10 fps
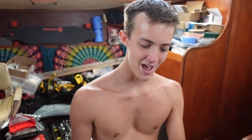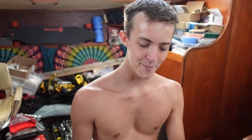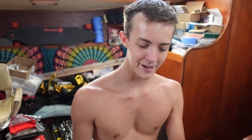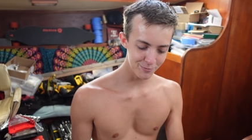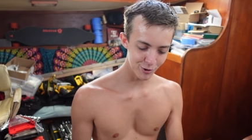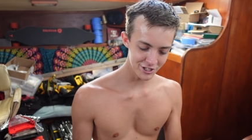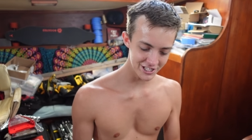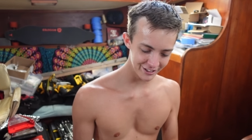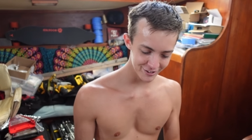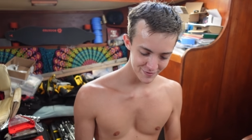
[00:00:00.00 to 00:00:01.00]
Been
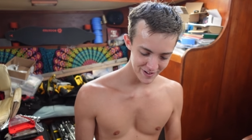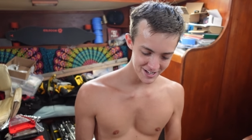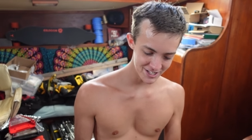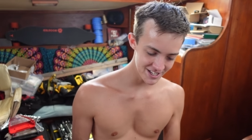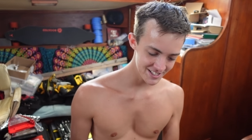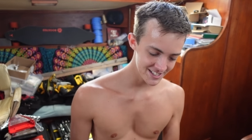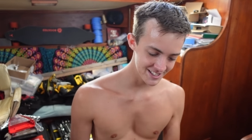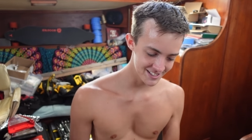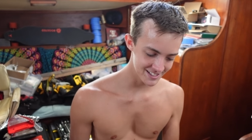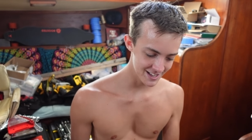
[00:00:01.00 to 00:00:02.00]
watching your adventure
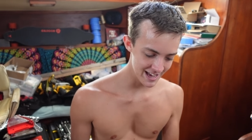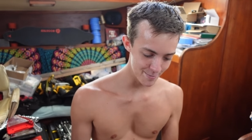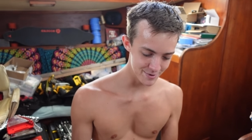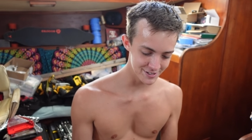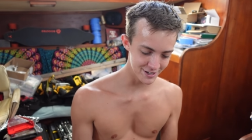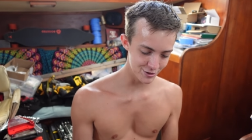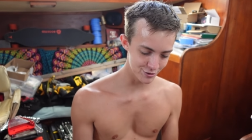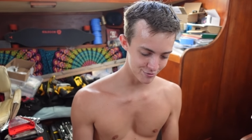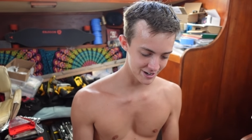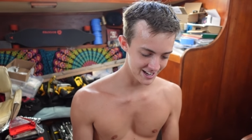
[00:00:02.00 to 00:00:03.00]
since episode
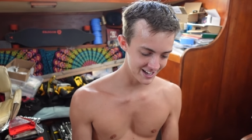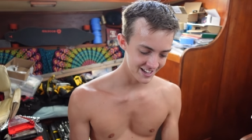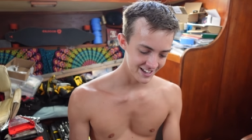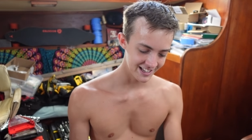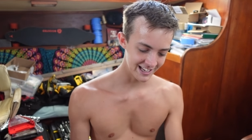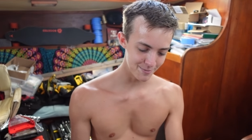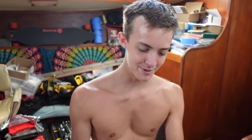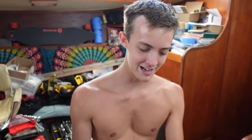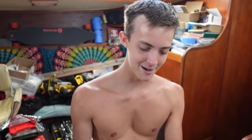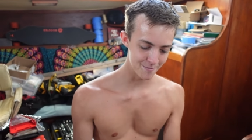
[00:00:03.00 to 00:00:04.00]
three. Keep
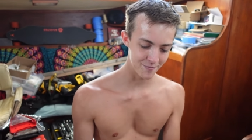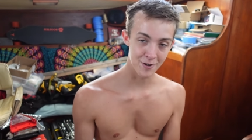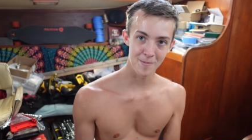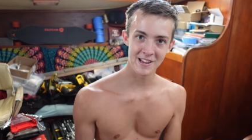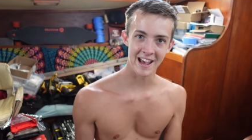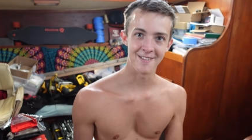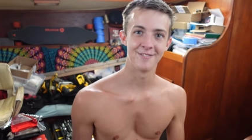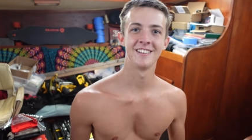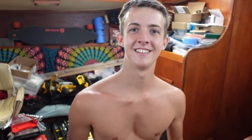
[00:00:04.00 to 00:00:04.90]
it up, from Dave.